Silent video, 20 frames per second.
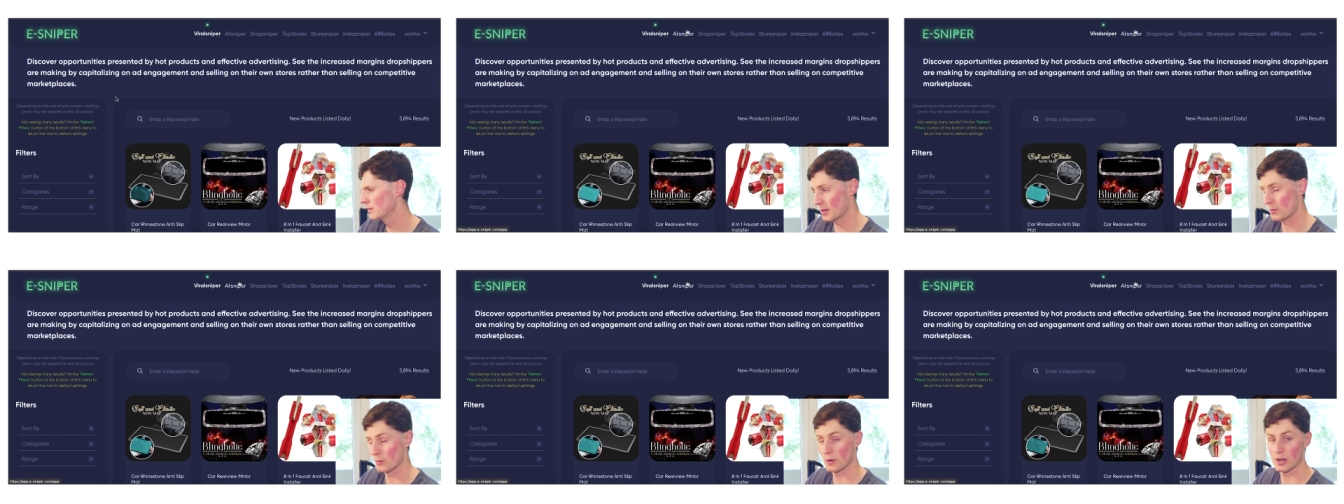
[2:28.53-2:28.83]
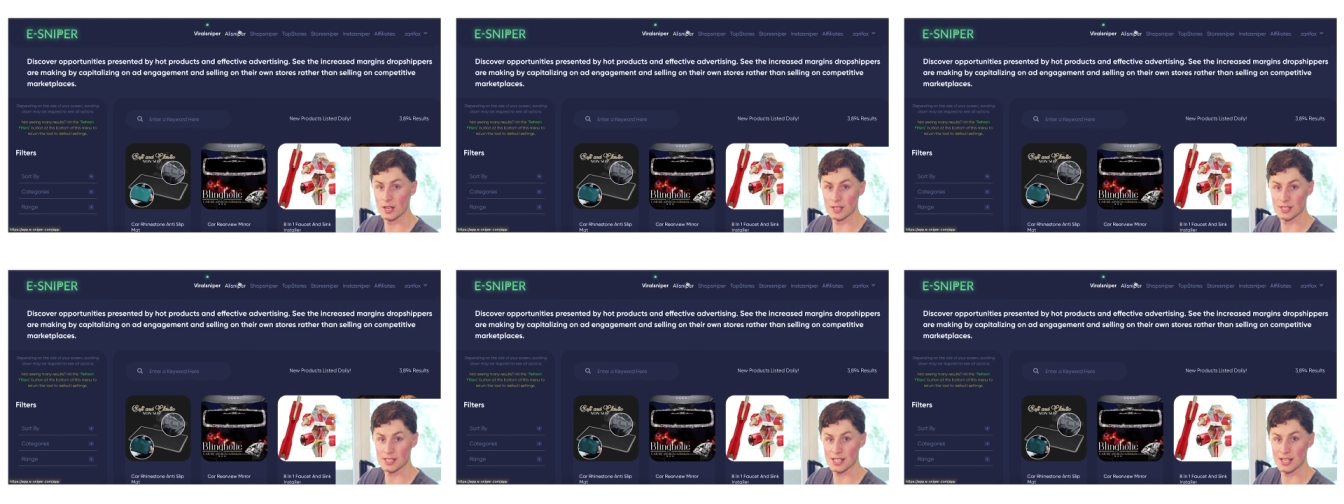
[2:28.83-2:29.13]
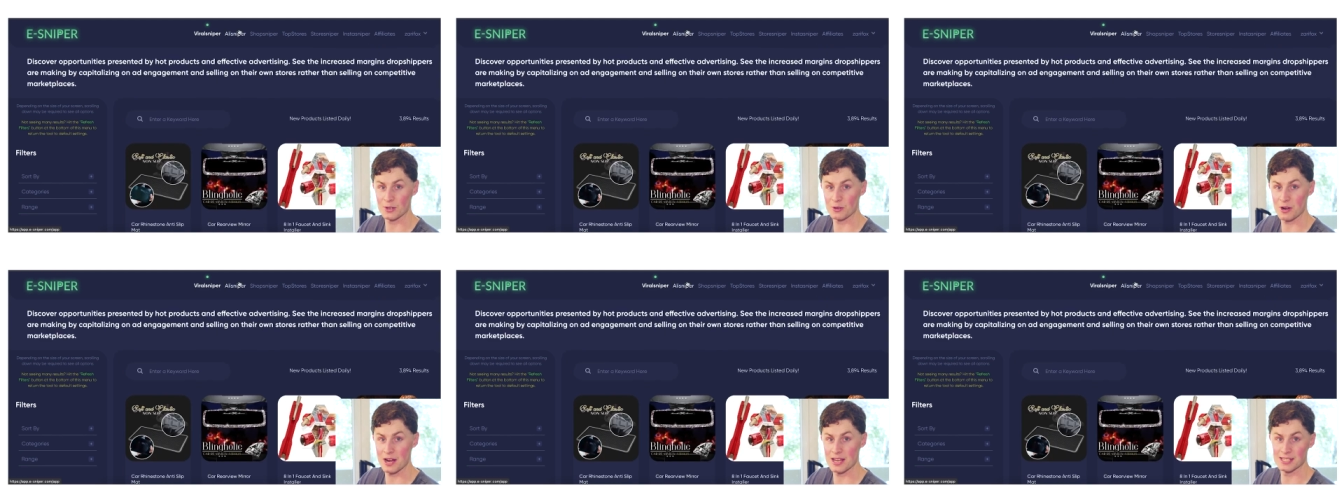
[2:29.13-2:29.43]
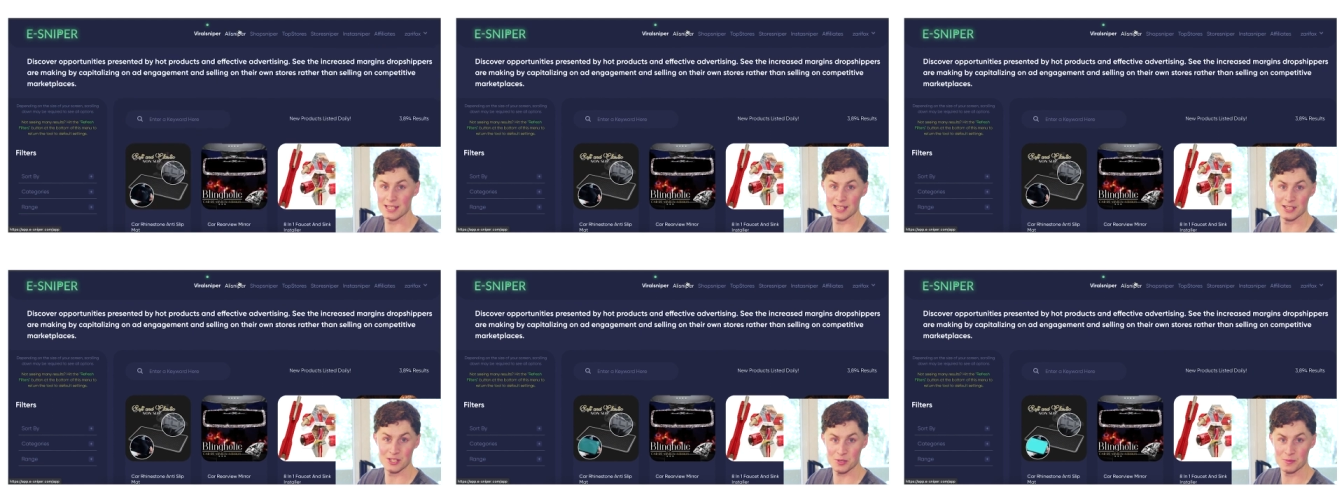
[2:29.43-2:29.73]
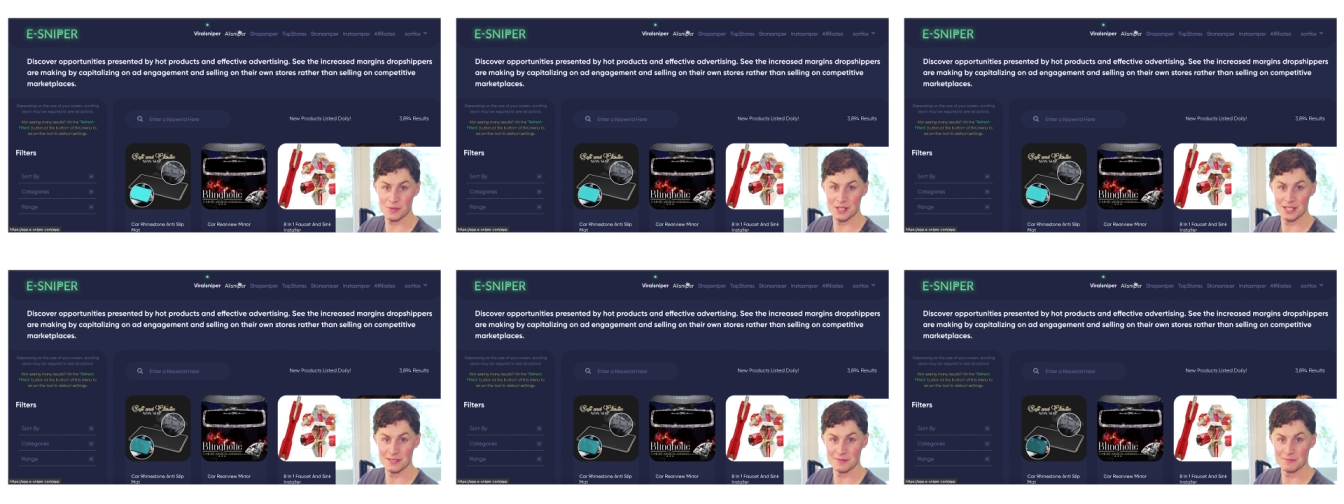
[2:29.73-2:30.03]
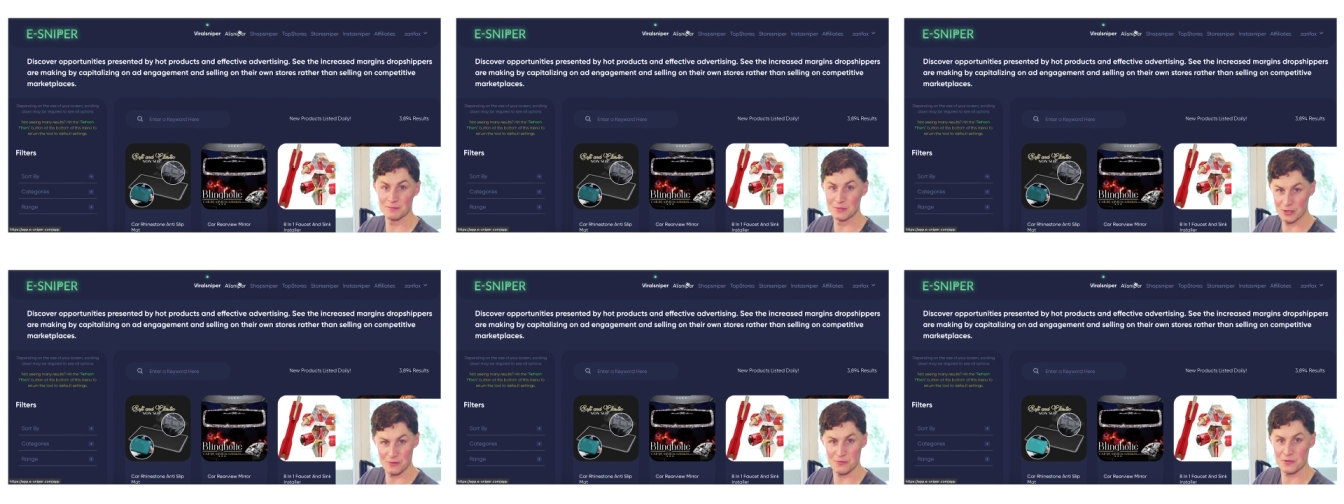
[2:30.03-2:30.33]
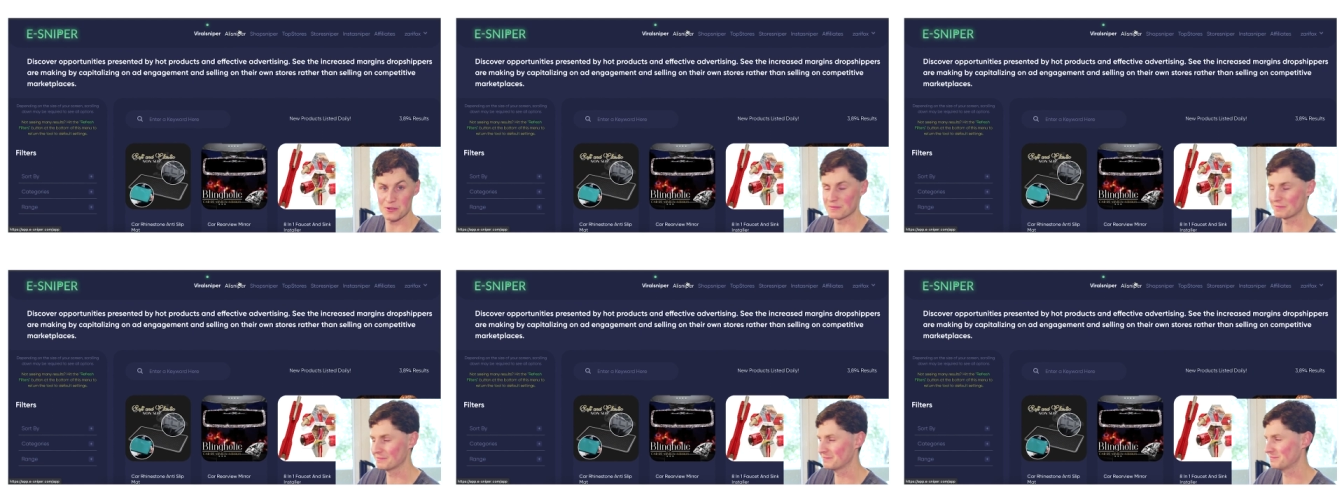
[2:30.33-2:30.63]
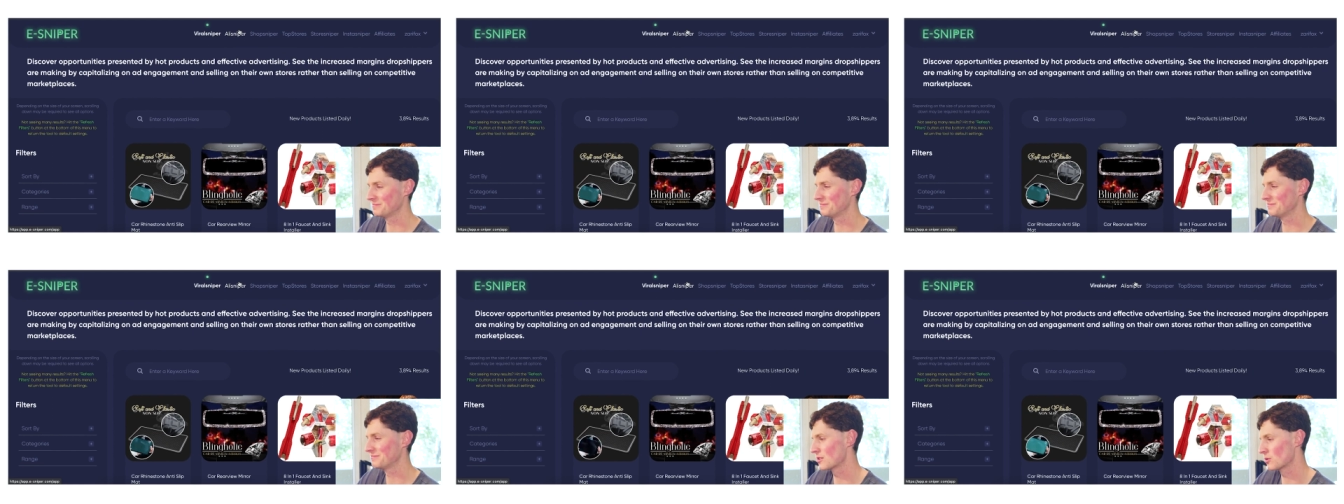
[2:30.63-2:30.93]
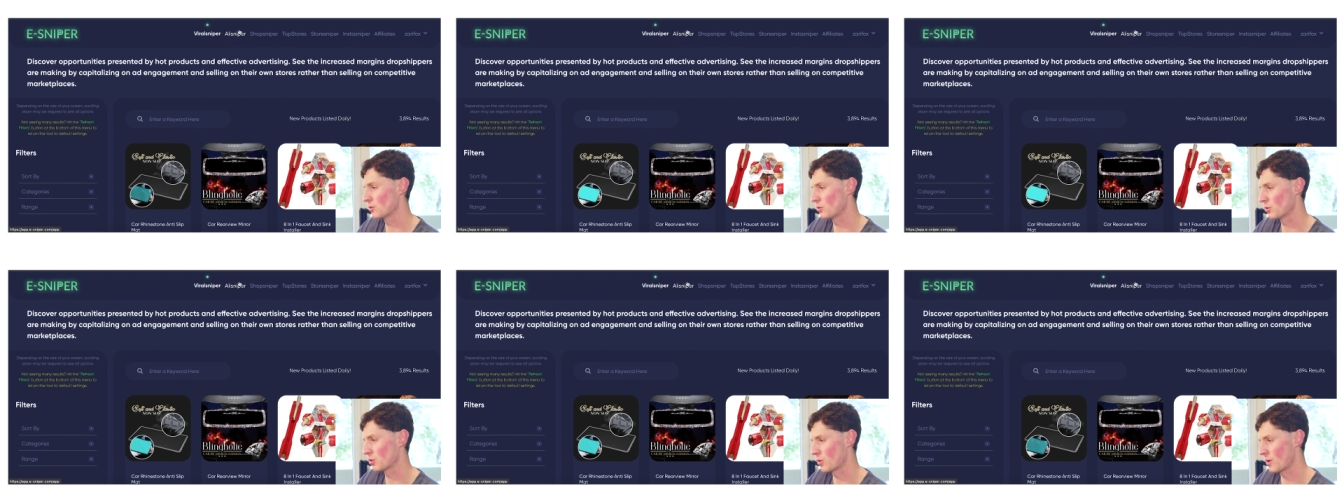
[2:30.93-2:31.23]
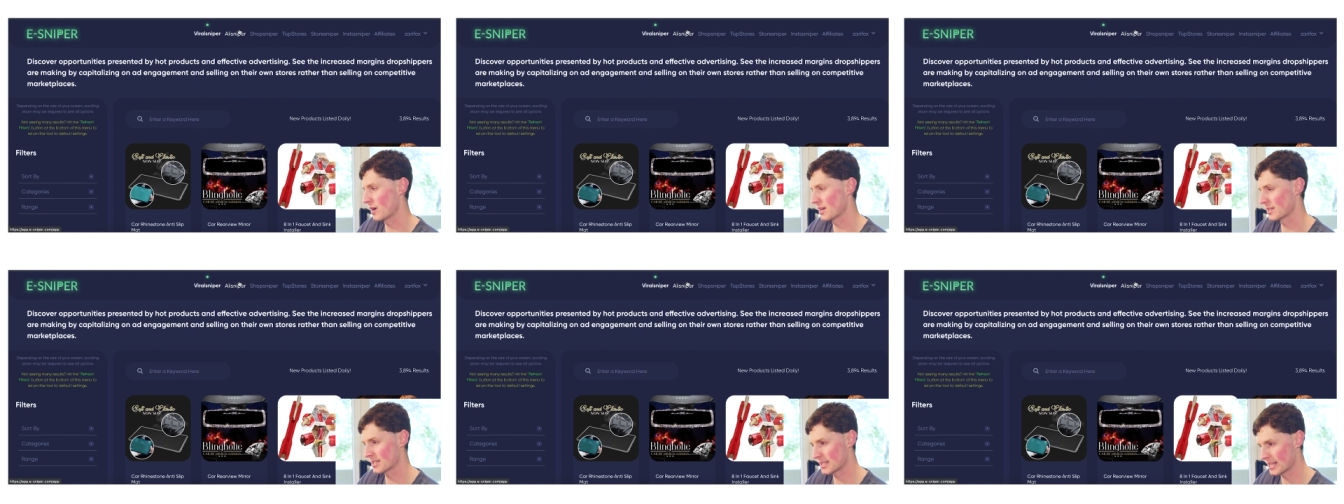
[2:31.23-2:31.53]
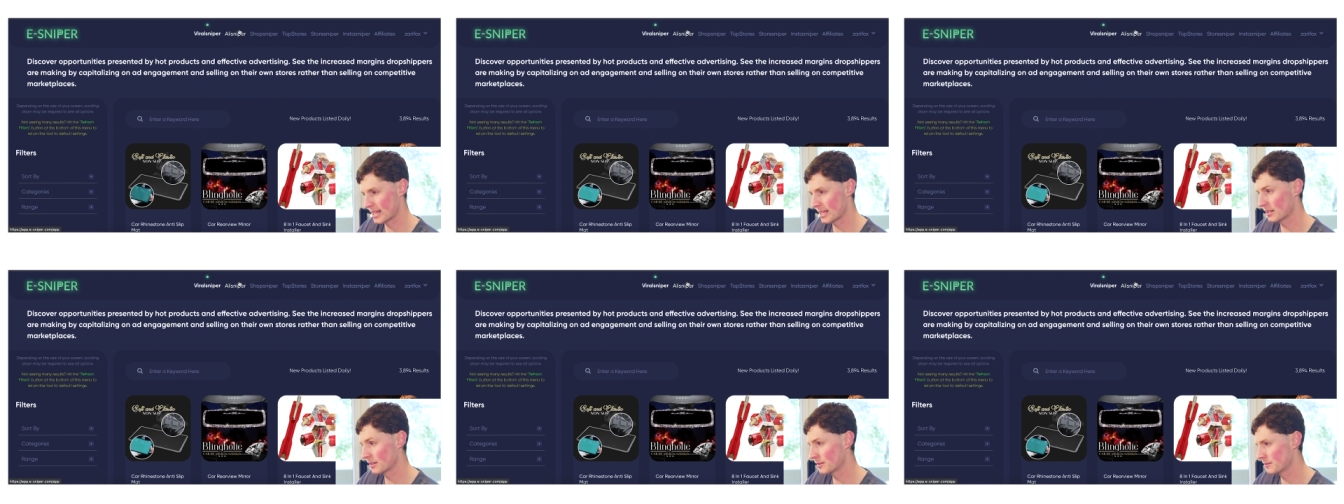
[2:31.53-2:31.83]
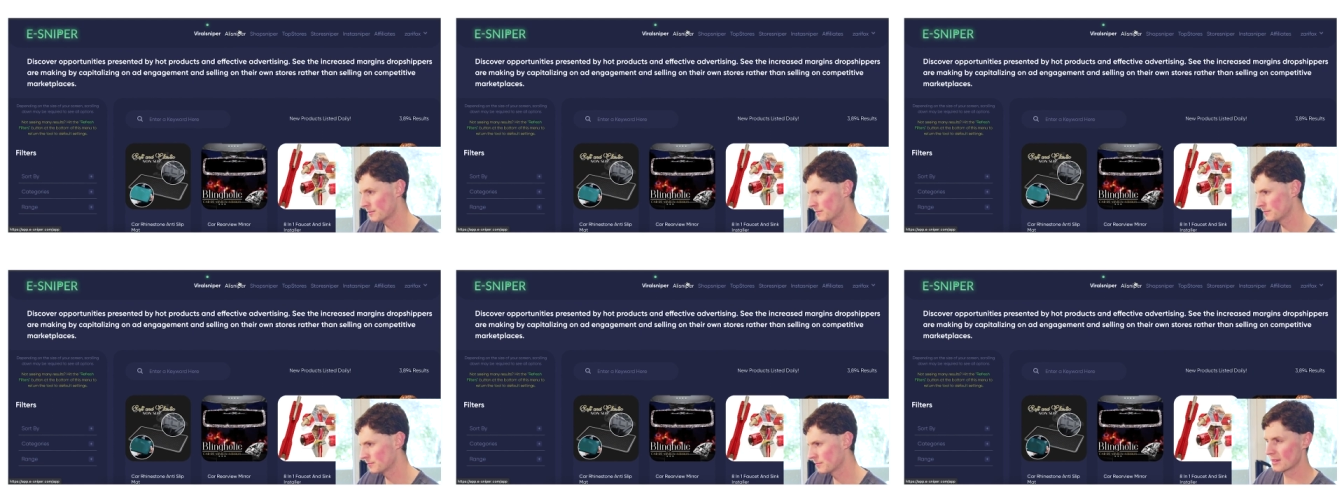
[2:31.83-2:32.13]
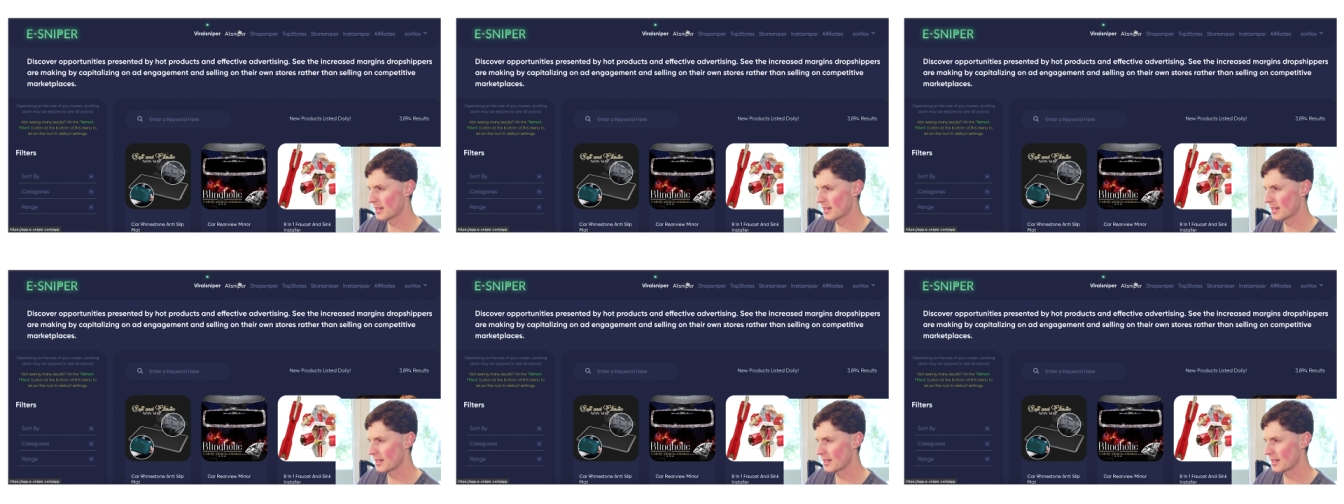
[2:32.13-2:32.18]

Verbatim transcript: And when I say crazy, I just mean different. This is all quite standard.